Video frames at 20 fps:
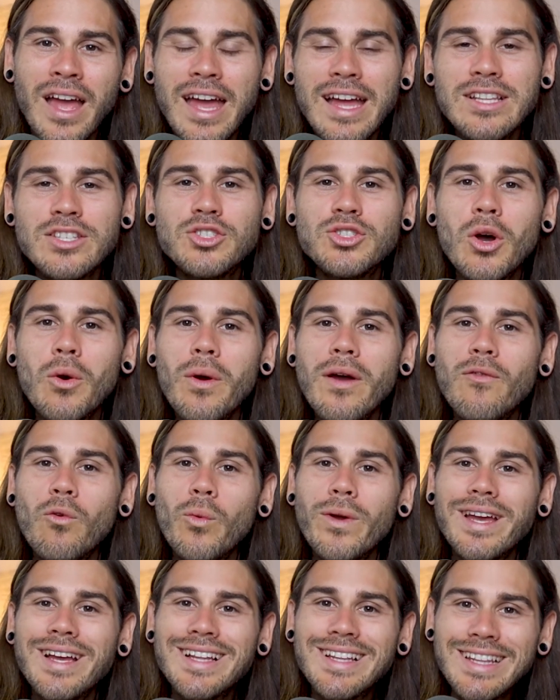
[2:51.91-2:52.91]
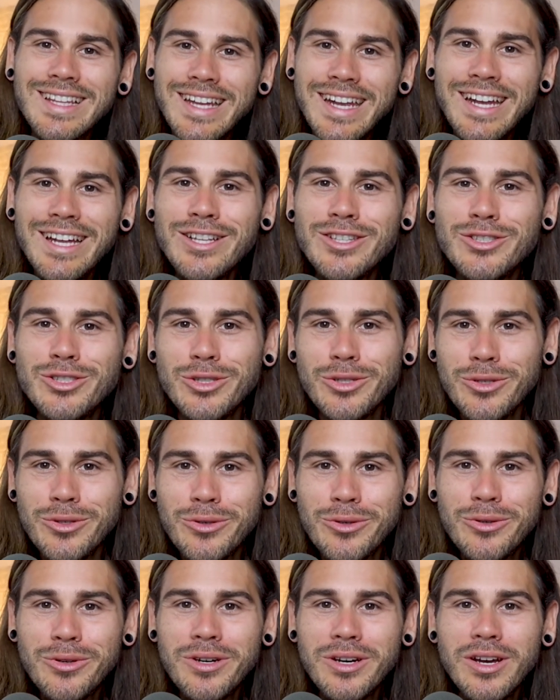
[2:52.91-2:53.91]
And so, if we cling
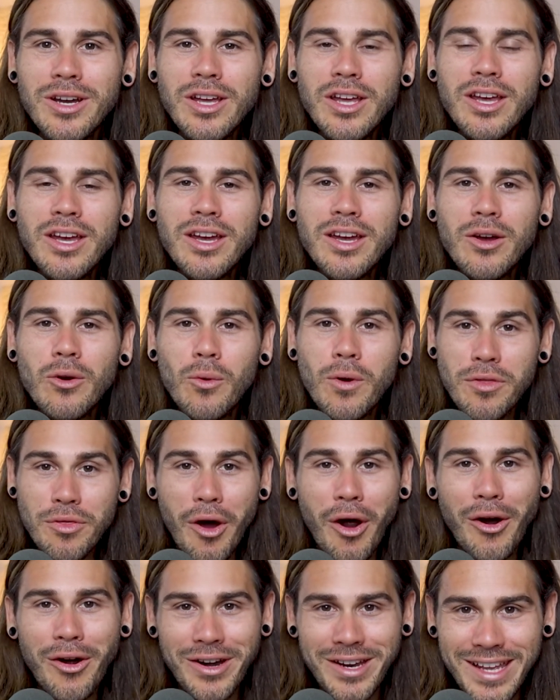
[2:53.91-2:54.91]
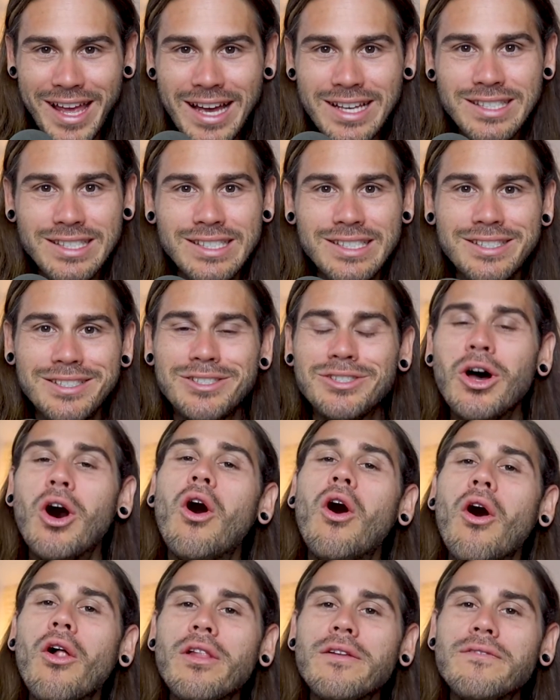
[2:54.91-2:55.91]
to with our yeses
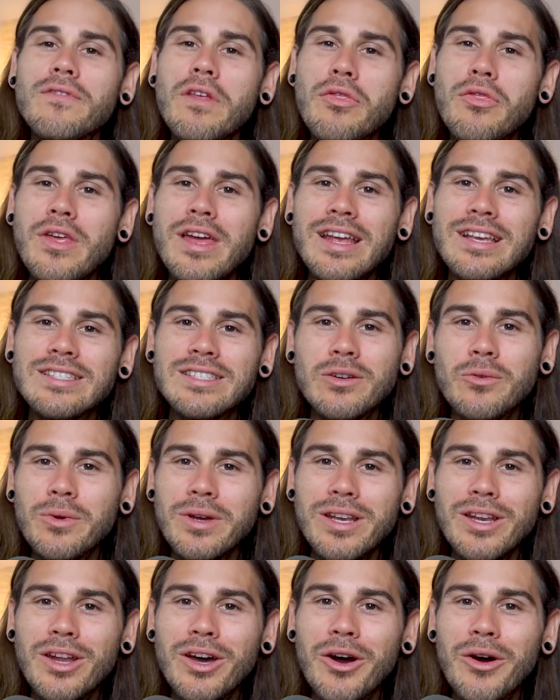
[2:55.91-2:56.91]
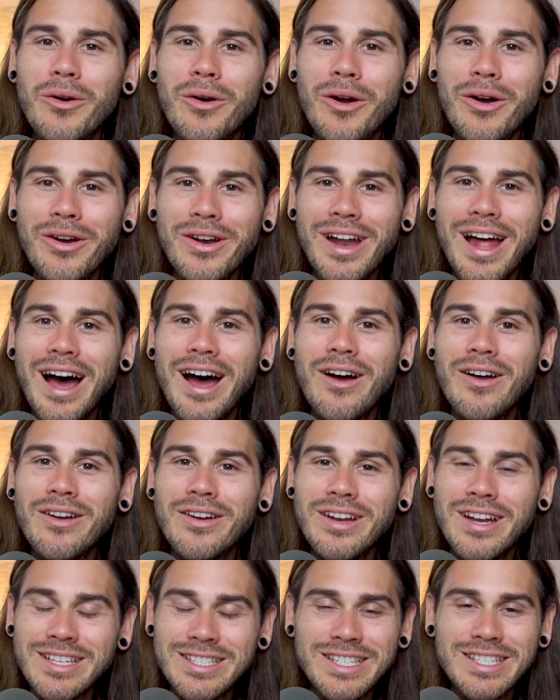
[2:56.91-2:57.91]
all of the things that we know are not
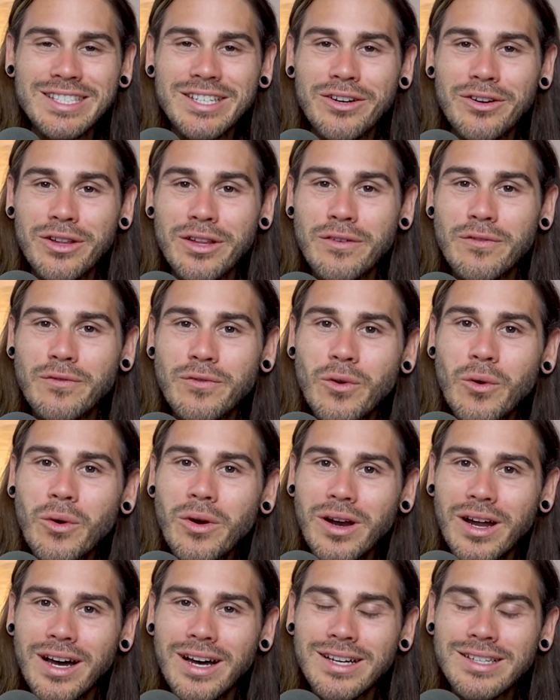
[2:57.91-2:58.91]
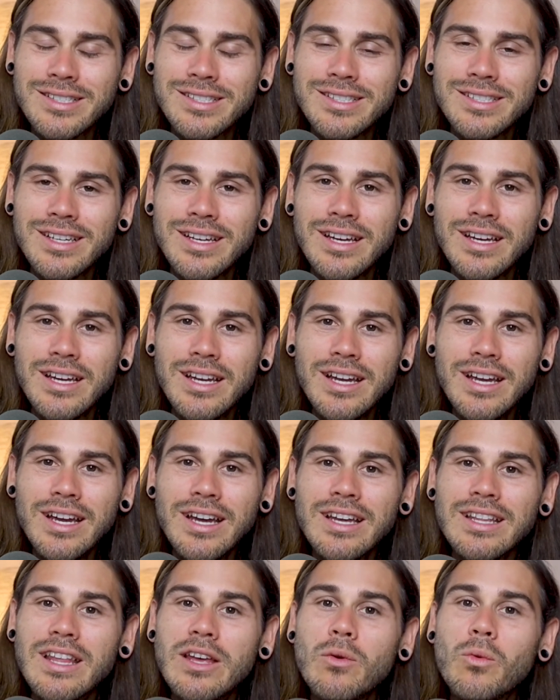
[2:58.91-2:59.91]
necessarily for us,
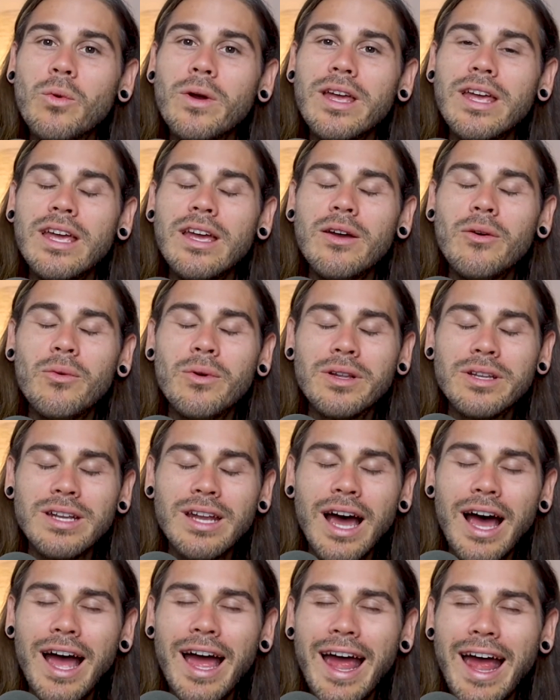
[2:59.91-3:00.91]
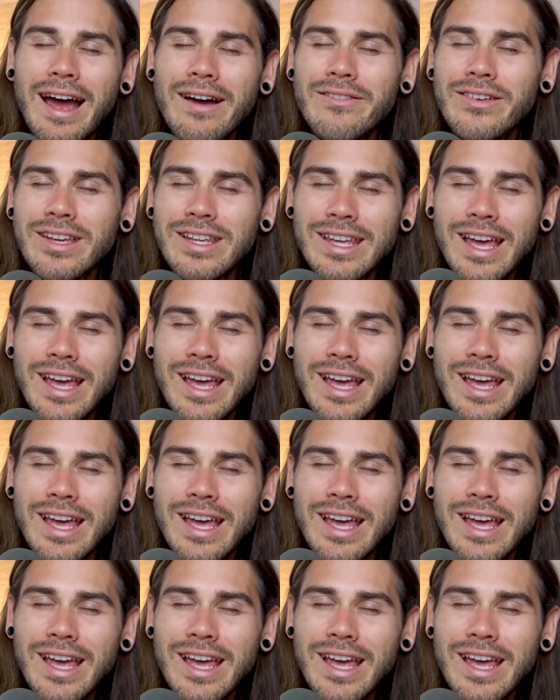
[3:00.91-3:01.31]
then we will not have a